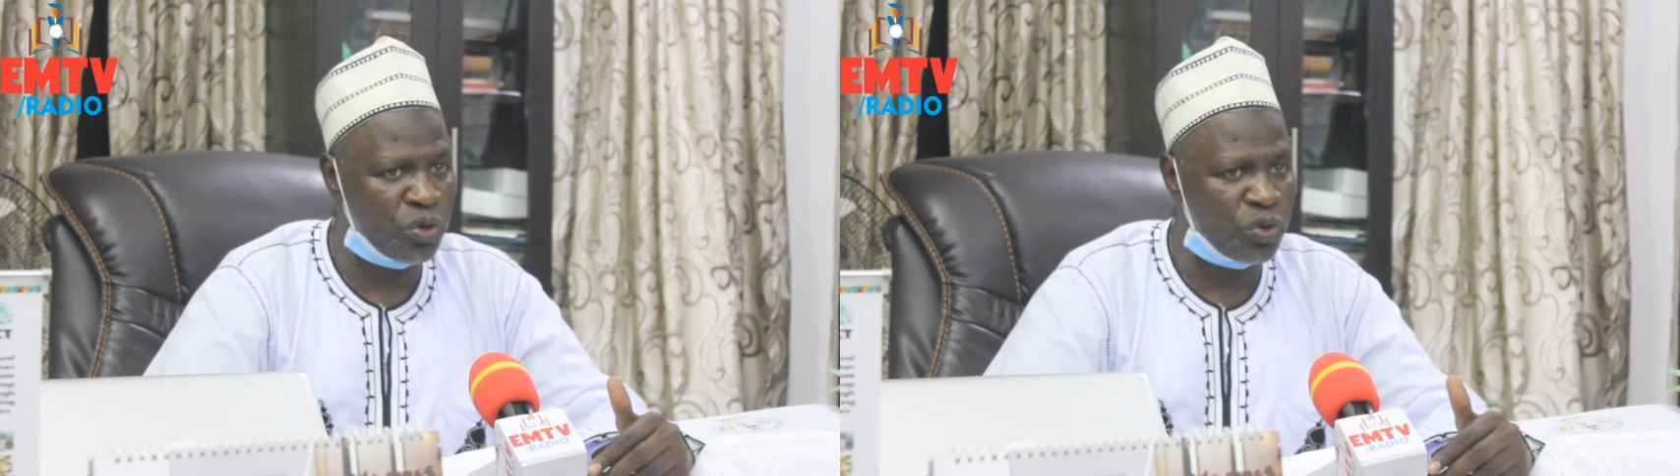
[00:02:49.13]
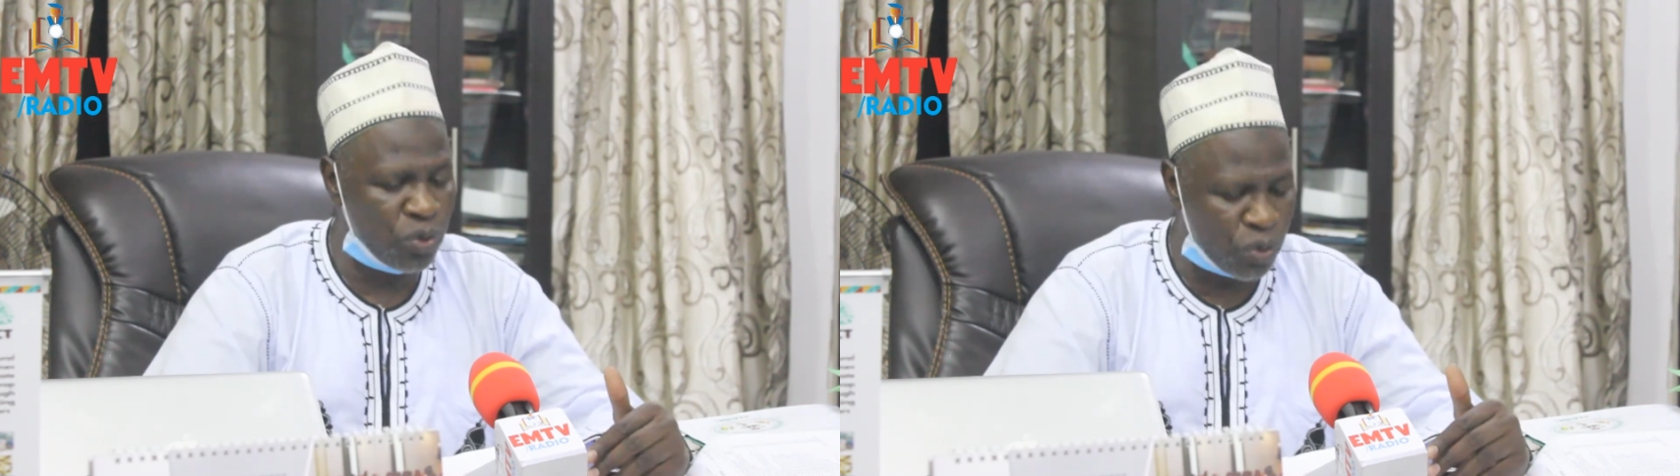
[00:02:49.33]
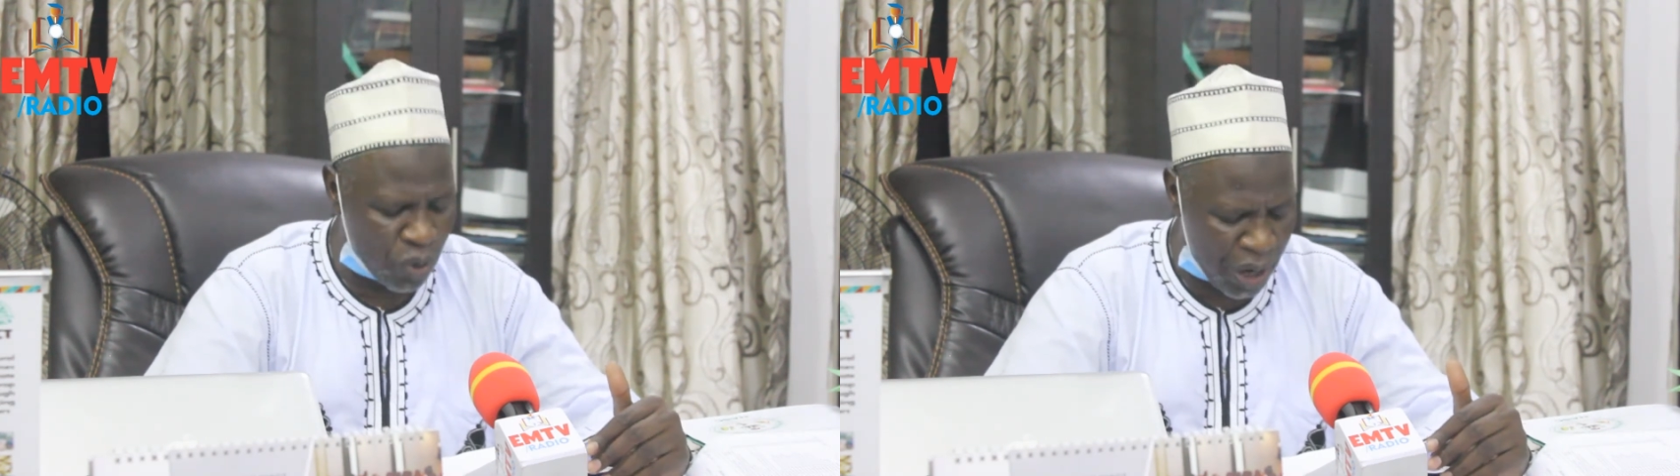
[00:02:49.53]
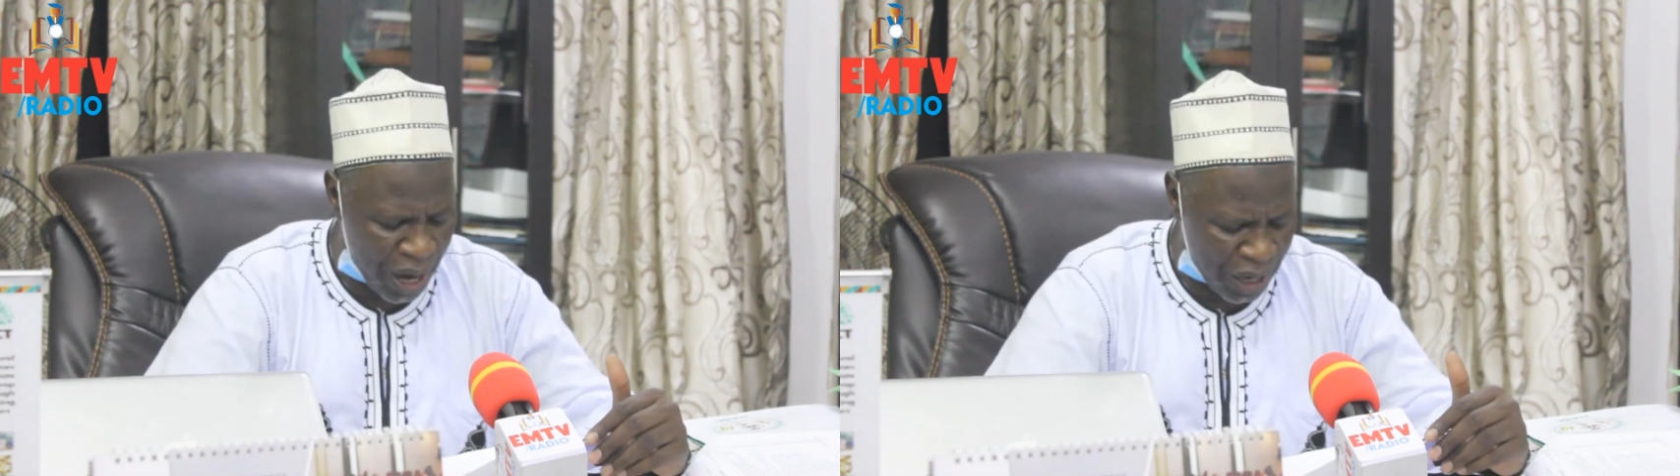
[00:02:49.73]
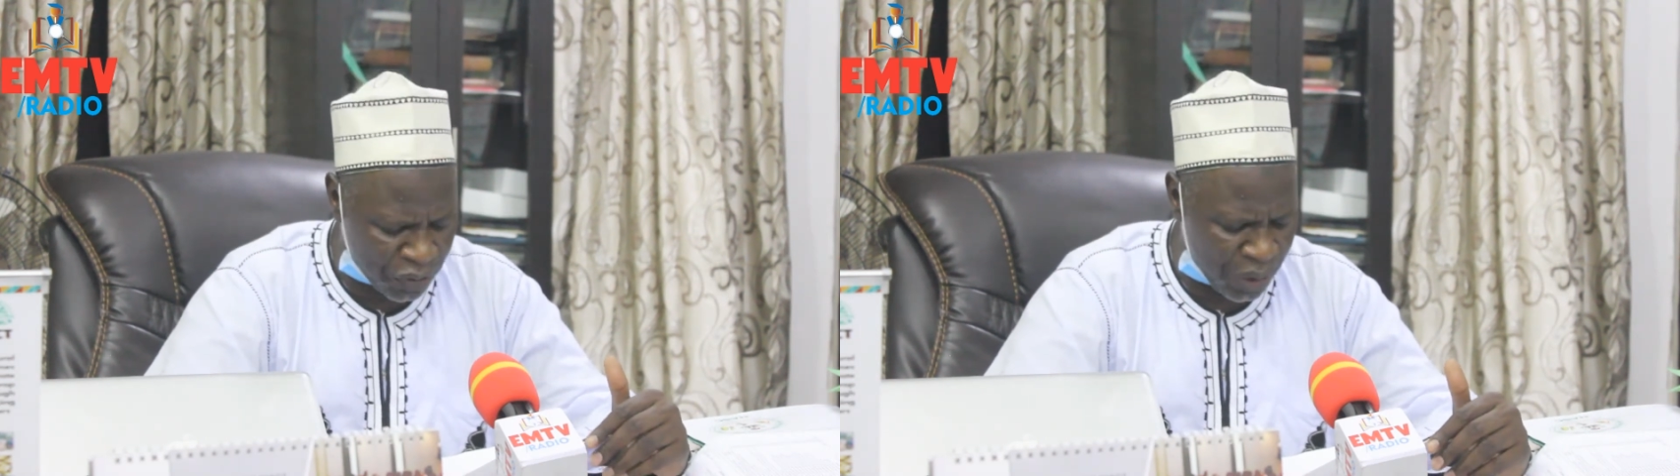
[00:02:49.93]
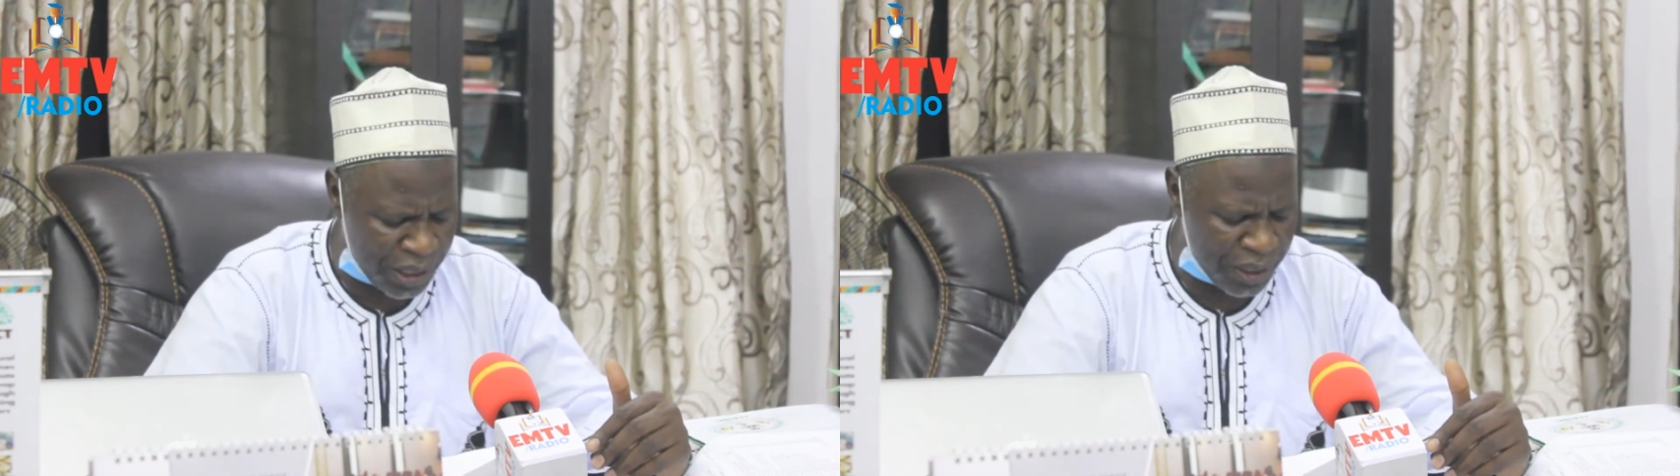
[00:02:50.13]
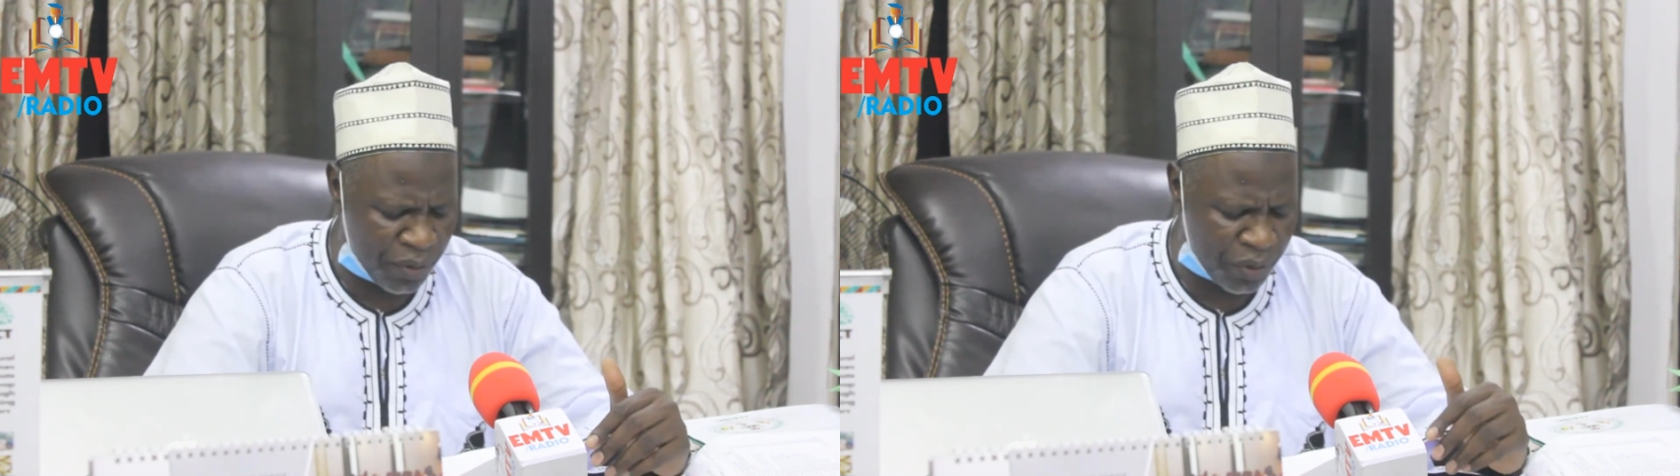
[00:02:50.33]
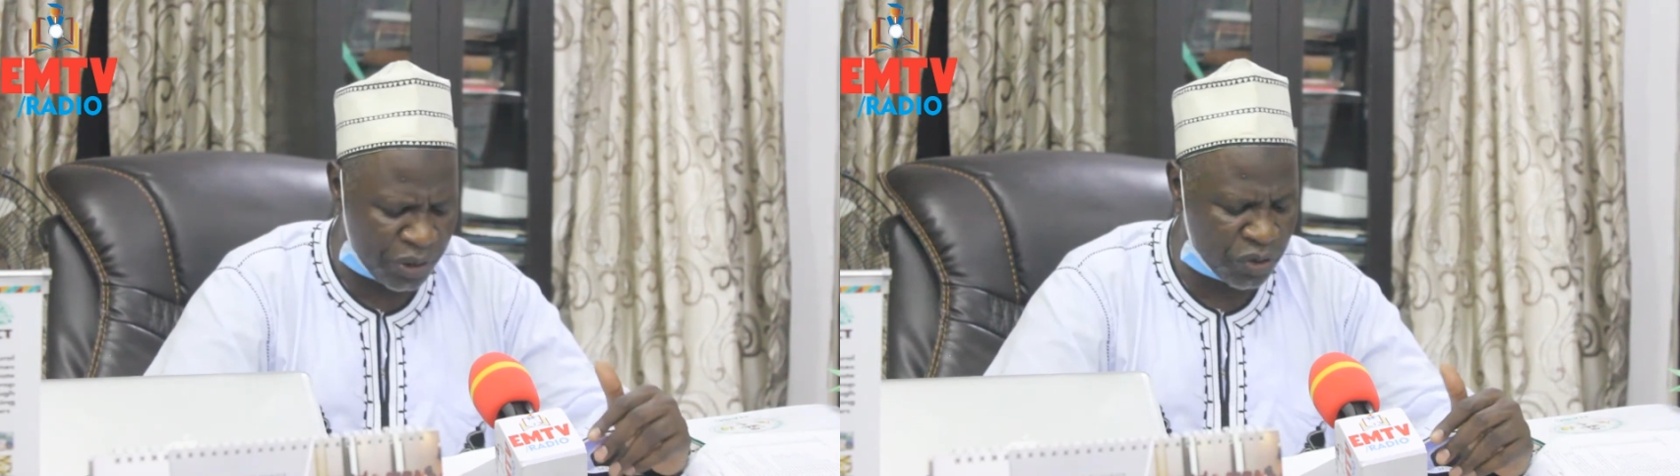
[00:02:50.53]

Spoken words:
to actually what